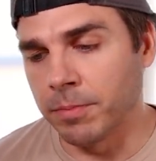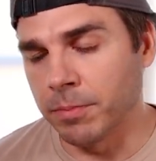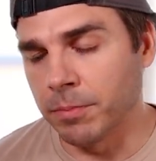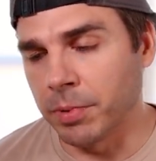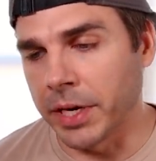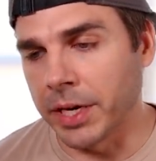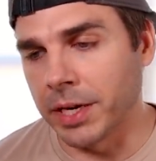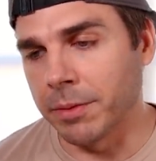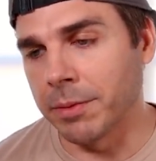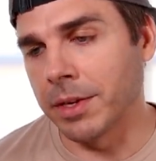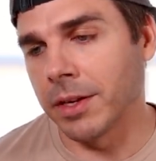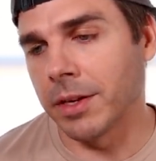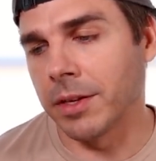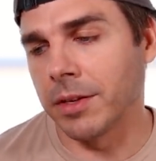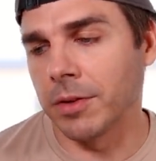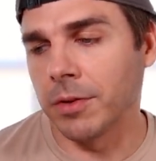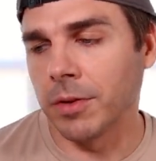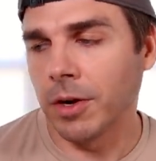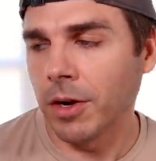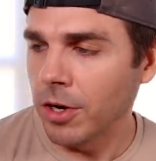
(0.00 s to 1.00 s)
bringing them into
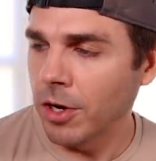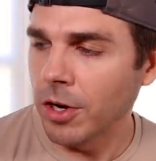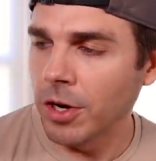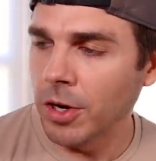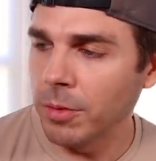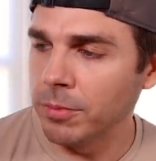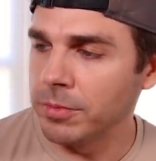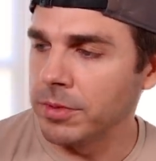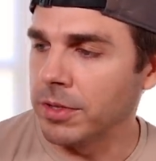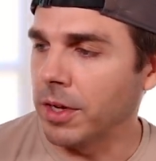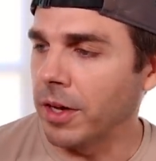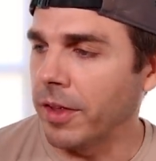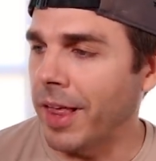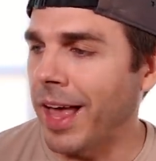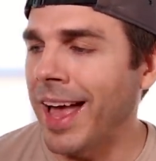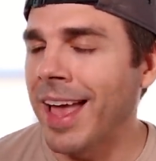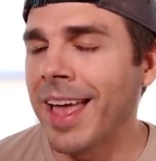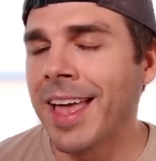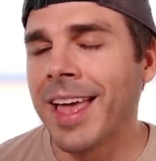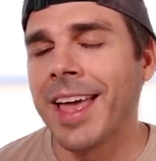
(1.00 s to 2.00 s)
new homes and all
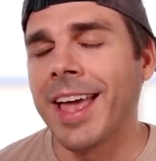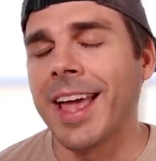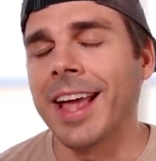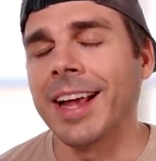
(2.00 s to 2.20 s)
that.